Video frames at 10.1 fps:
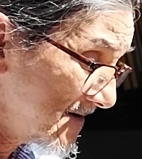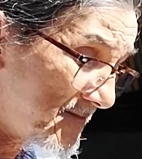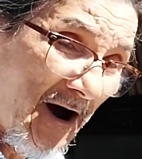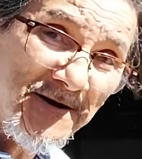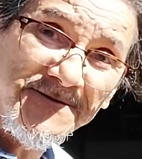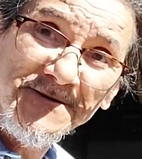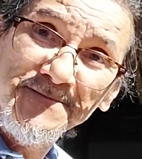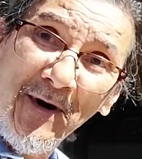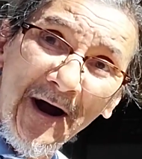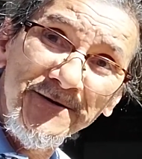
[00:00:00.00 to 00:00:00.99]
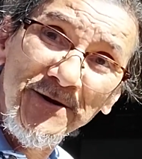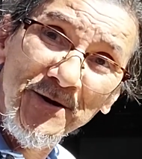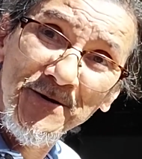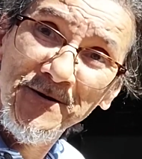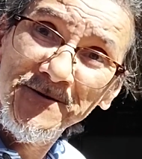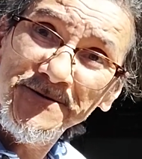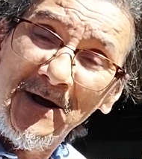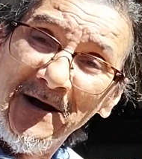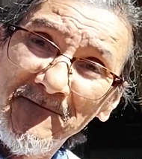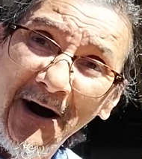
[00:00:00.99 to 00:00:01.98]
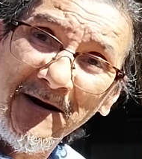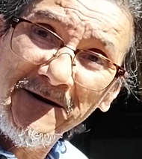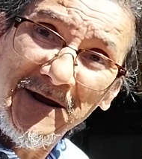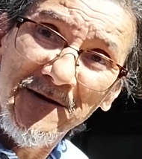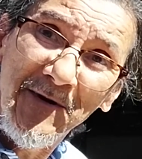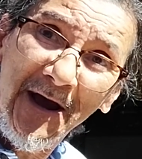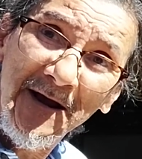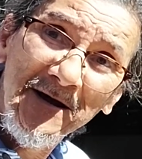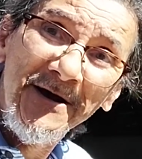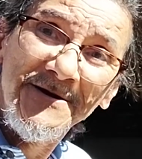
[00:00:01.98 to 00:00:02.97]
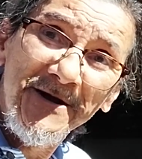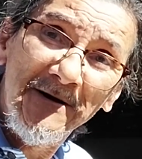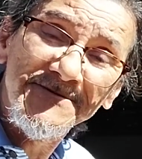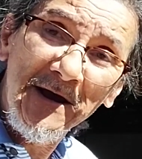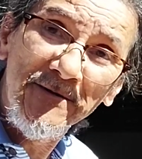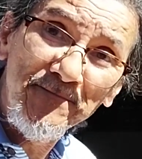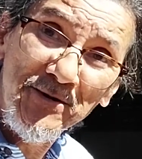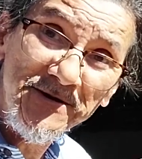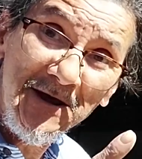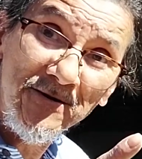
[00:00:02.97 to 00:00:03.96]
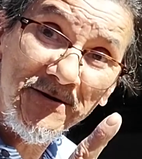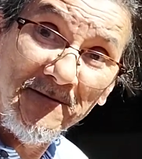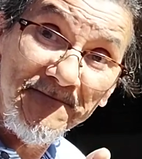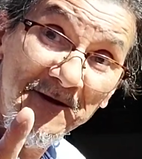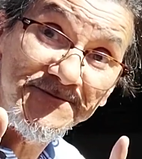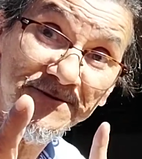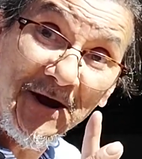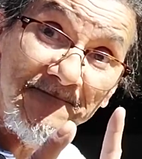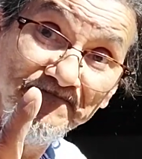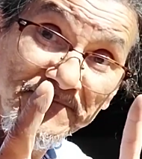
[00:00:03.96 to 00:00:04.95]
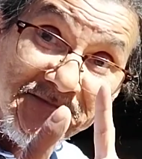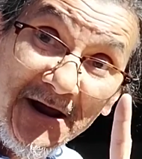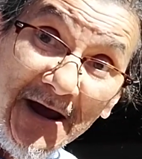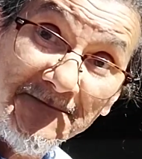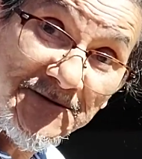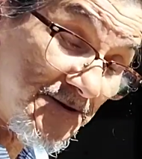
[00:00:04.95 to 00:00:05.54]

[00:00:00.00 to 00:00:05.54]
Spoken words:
boxes, buying used, buying on eBay, I was able to put together a complete set that I haven't